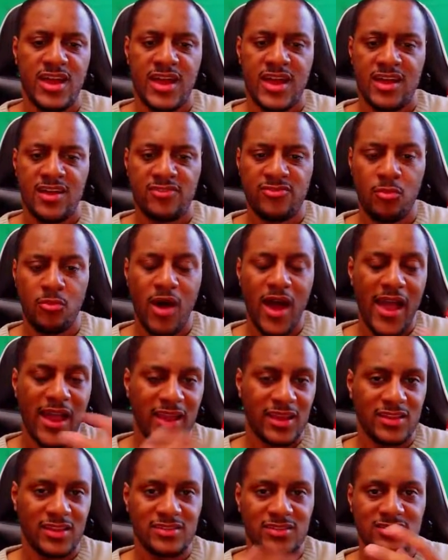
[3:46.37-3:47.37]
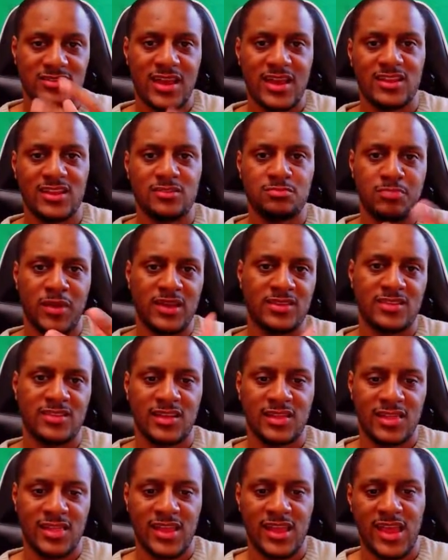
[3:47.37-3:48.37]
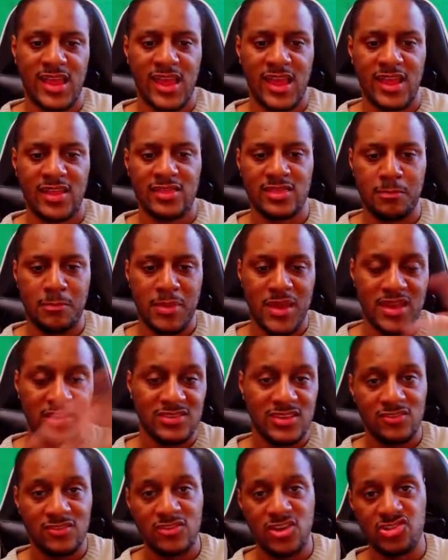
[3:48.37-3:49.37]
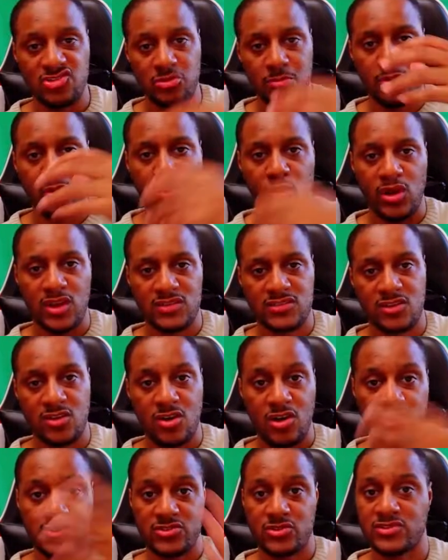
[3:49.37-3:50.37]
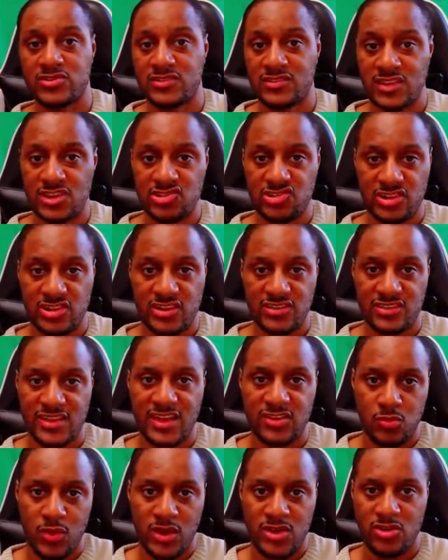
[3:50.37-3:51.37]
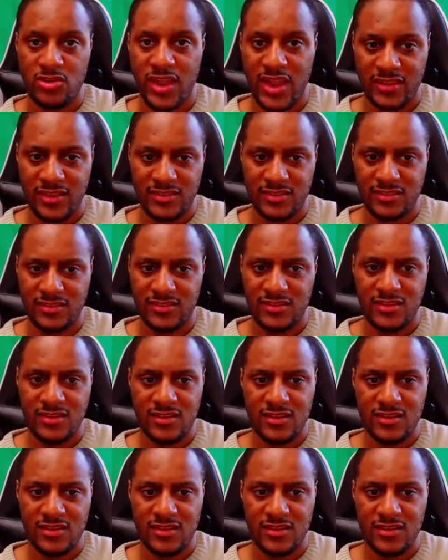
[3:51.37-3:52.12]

From what I can understand, it's basically the PC version ported to consoles essentially, so that's why you're getting